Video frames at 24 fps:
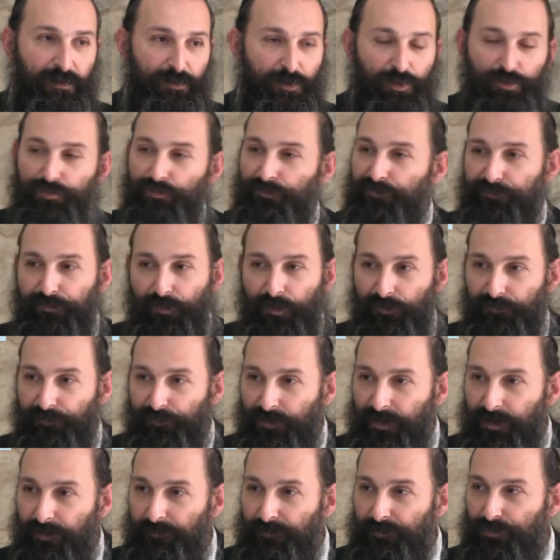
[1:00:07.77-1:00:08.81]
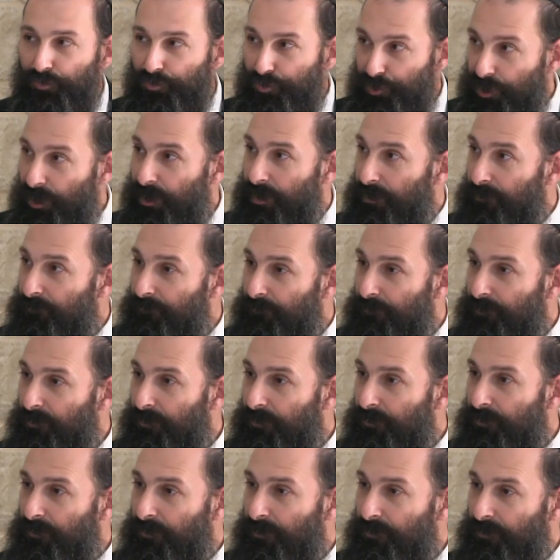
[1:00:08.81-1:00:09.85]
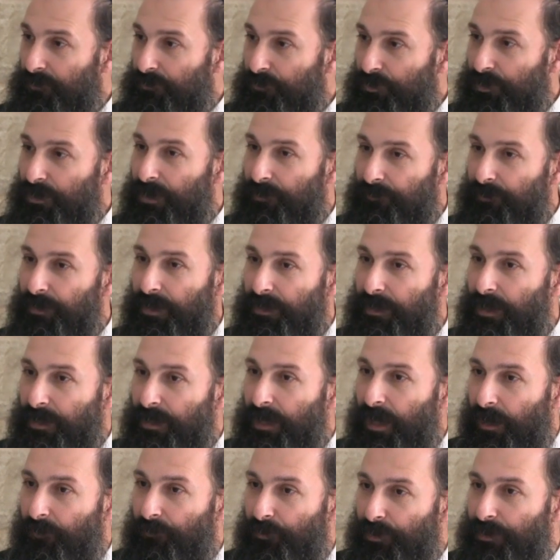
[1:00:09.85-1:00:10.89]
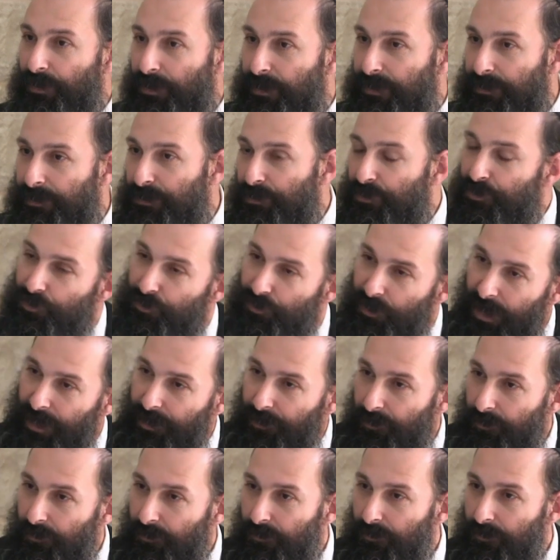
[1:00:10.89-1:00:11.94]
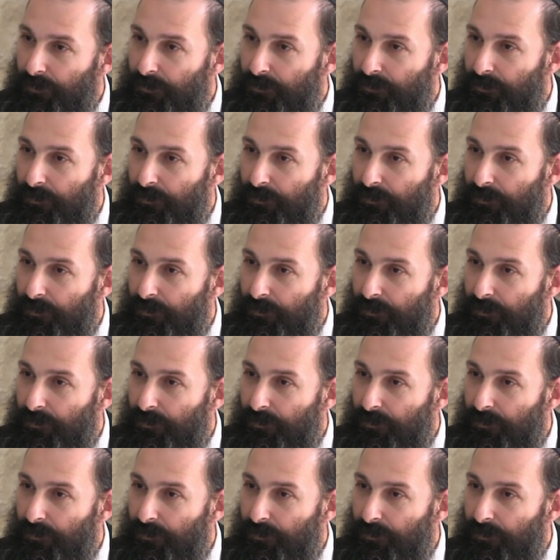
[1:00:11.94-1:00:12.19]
Not to fall for him, to cheat him. To tell him, yeah, I'm going to listen to you later.